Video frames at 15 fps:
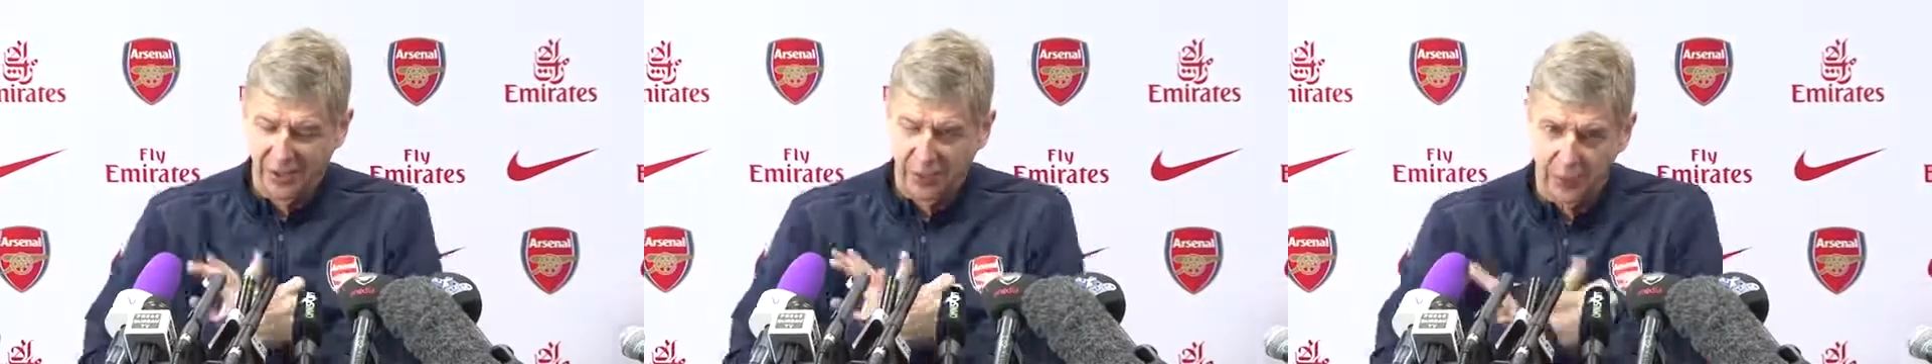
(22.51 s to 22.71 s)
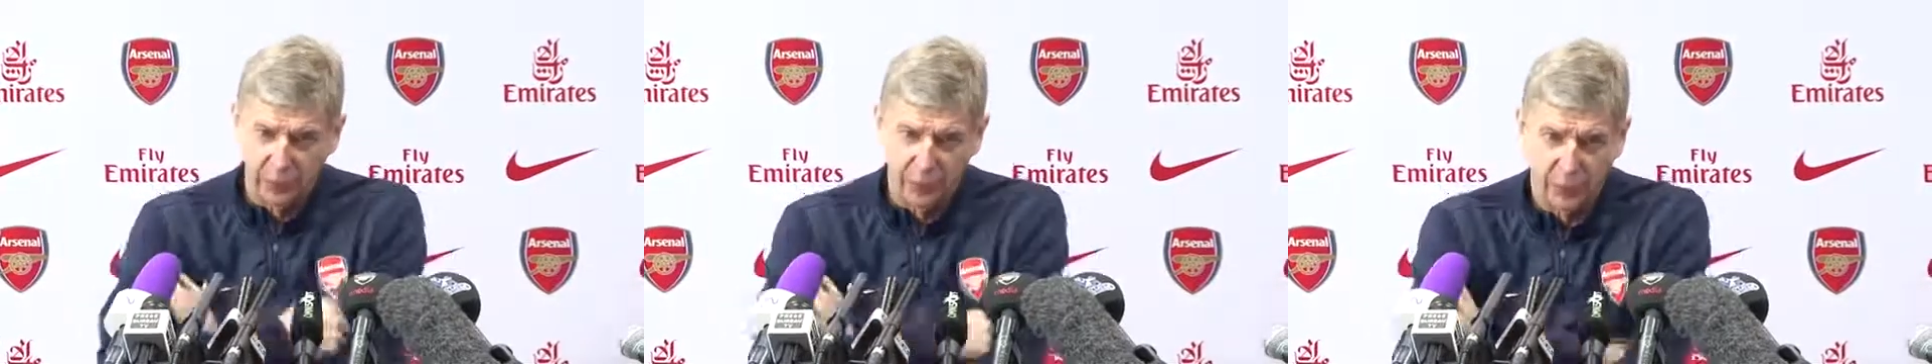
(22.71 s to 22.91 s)

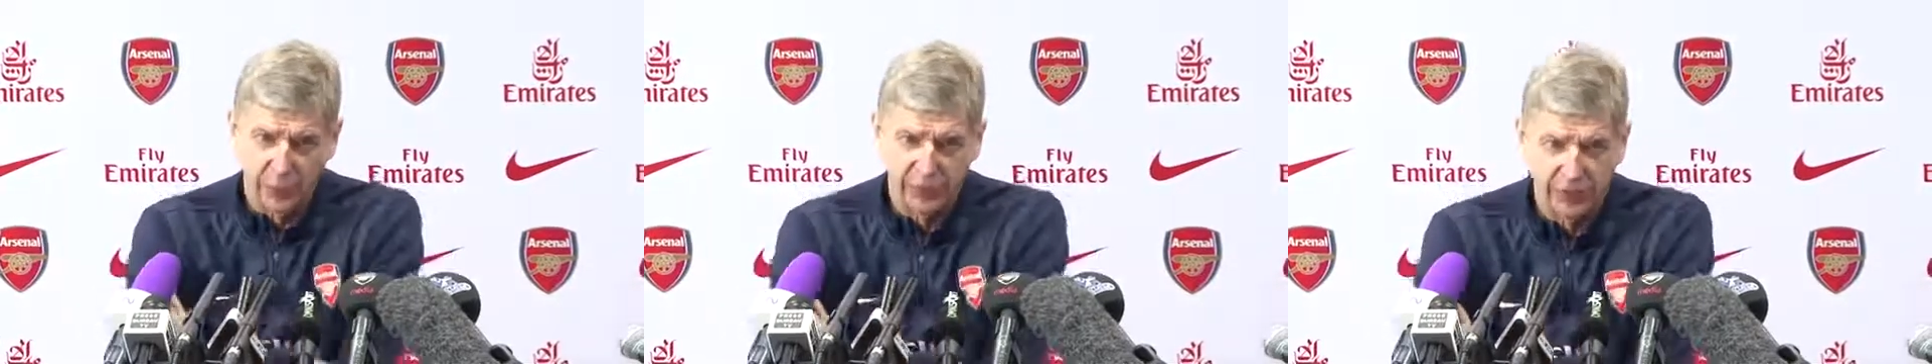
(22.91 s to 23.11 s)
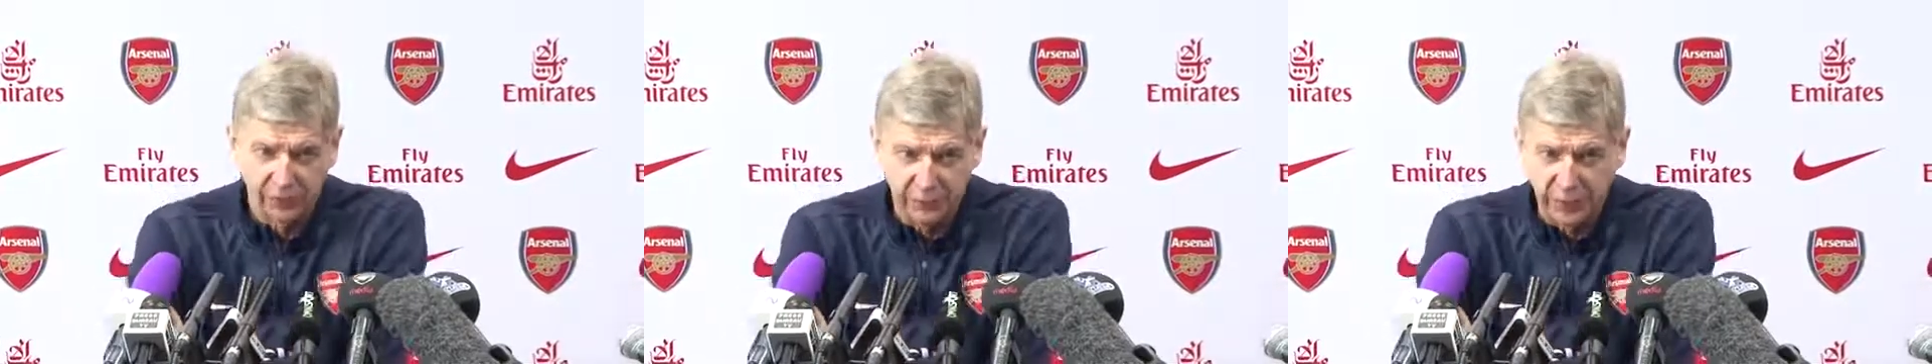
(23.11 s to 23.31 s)
of
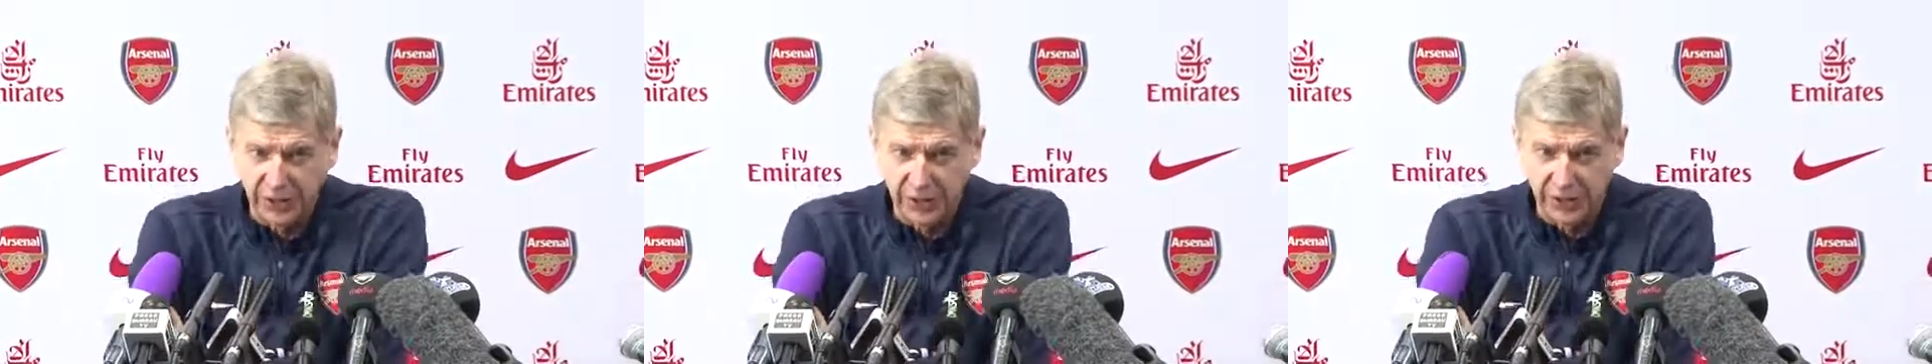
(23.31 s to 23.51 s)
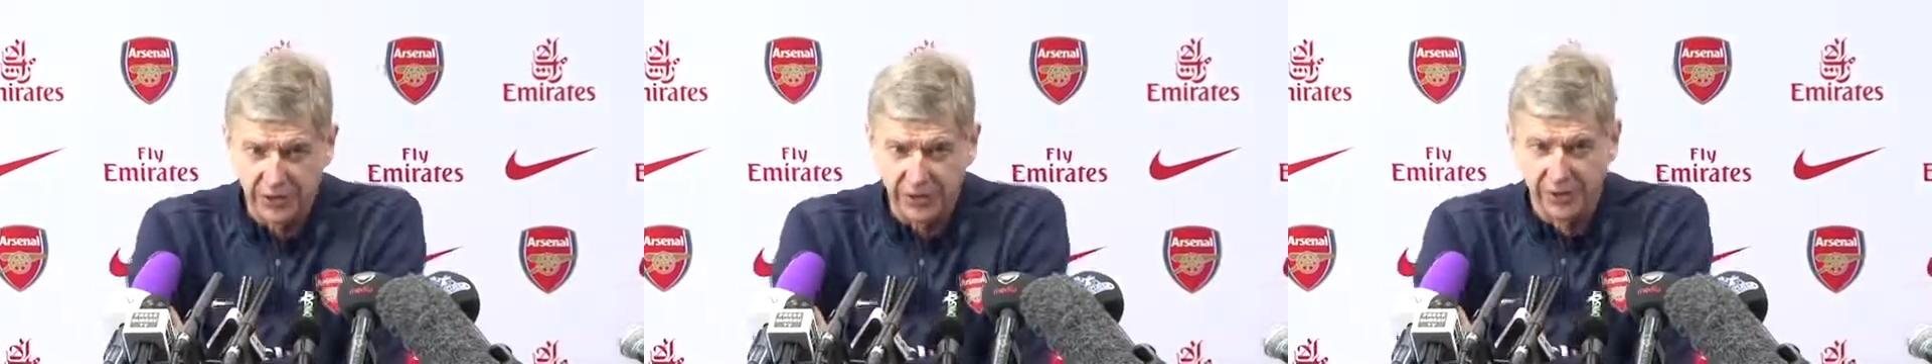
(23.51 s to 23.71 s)
course, have
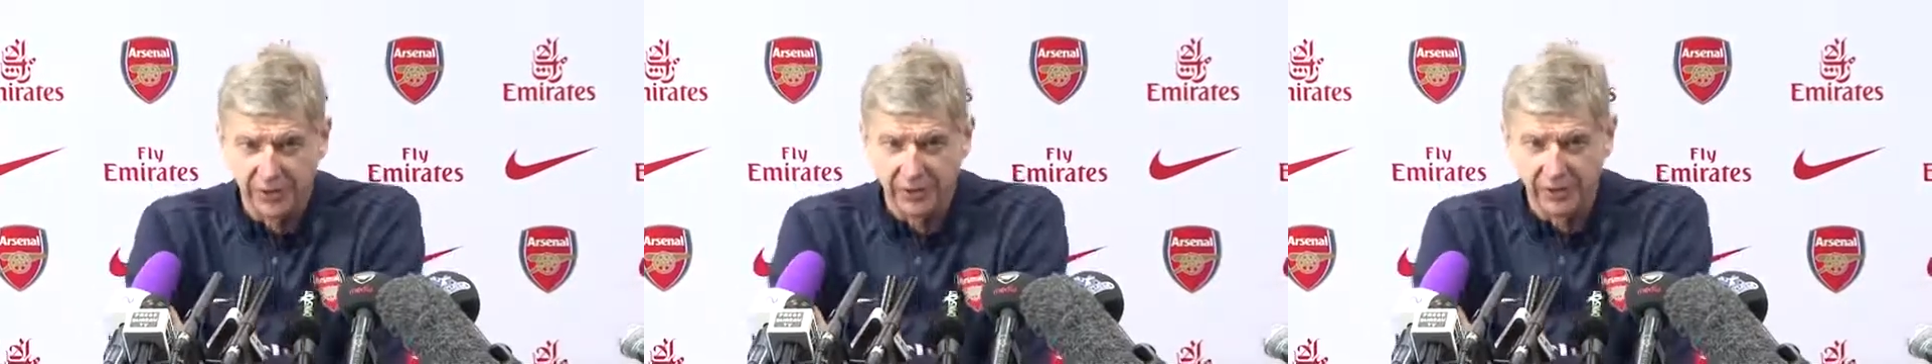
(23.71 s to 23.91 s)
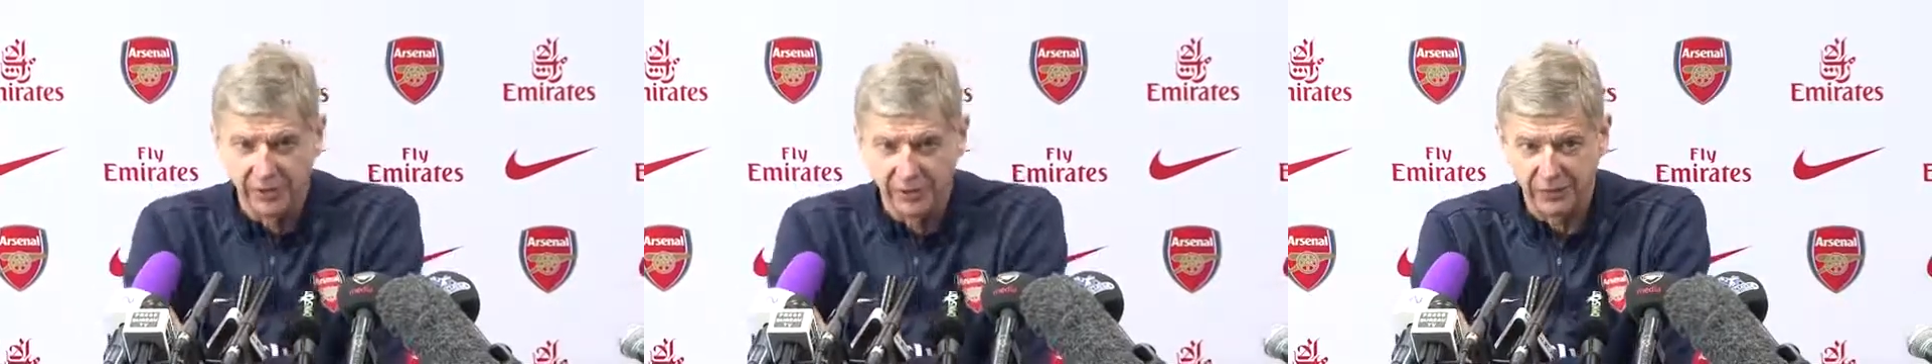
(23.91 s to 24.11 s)
been
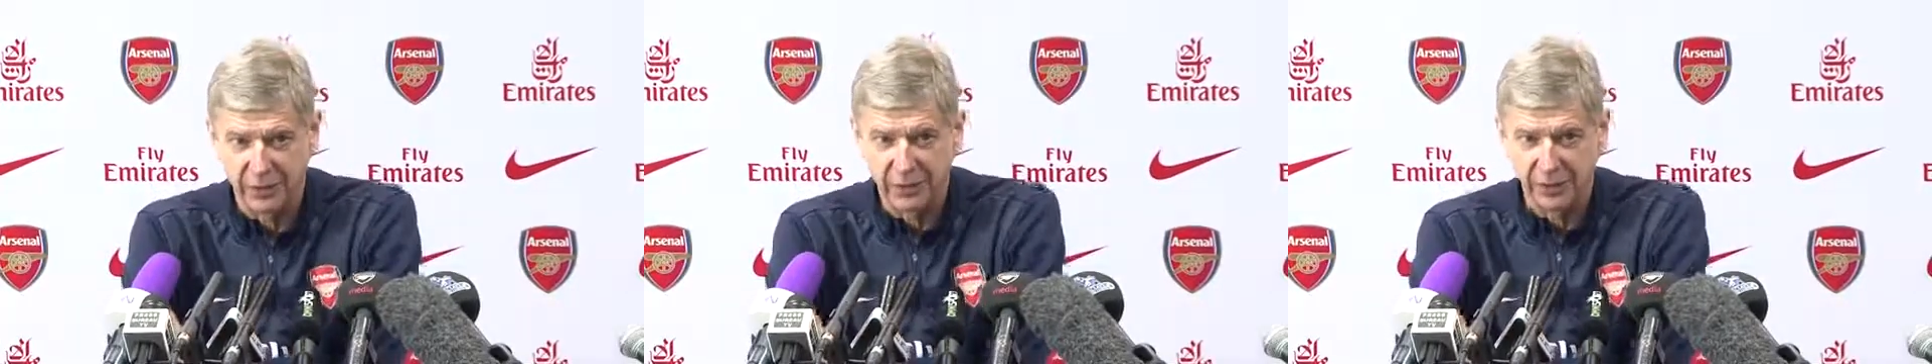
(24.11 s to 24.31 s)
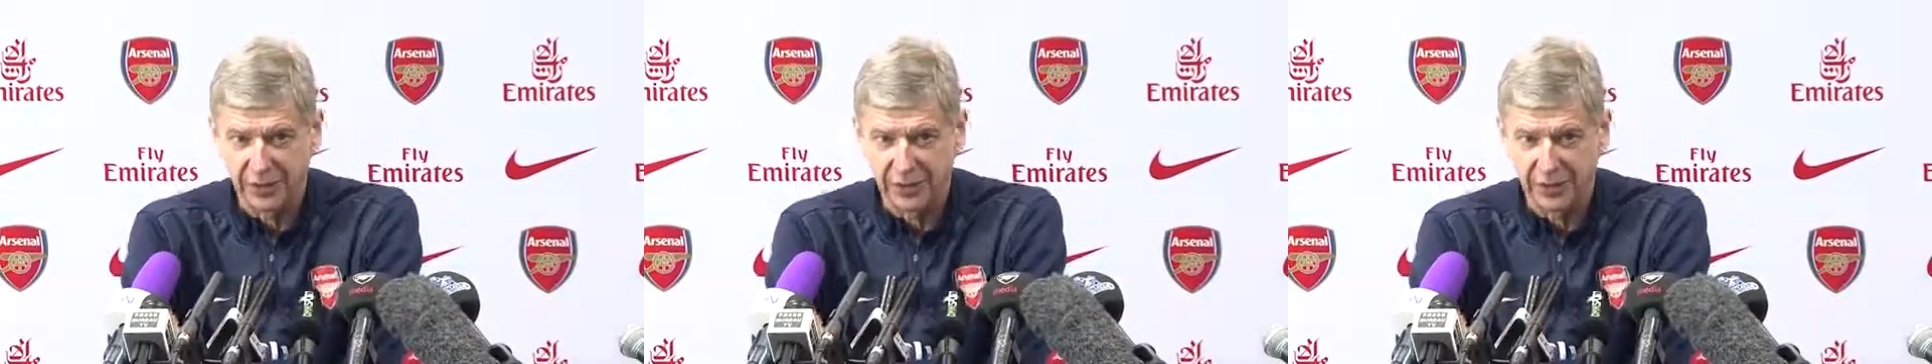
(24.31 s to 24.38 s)
very